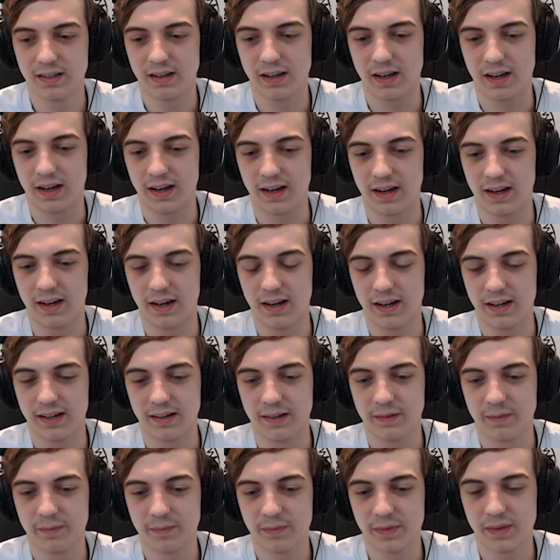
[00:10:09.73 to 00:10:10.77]
Uh,
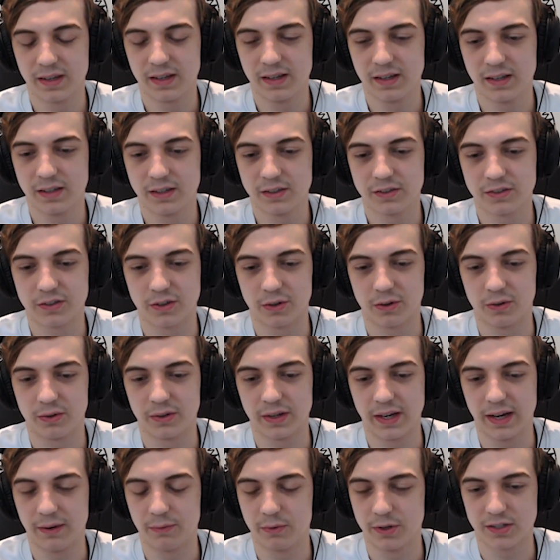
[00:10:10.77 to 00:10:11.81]
so
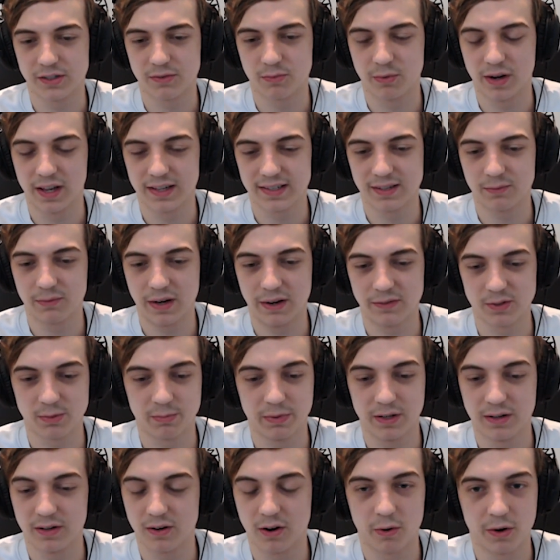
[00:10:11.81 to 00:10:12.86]
yeah, we just realized that we have to
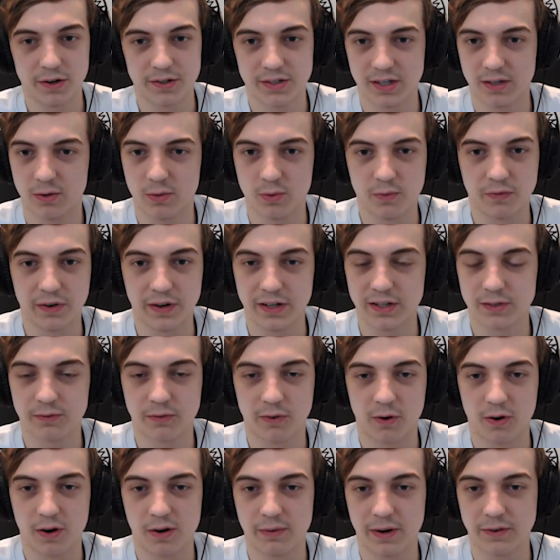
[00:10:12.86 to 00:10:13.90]
beat Origin, who finished third.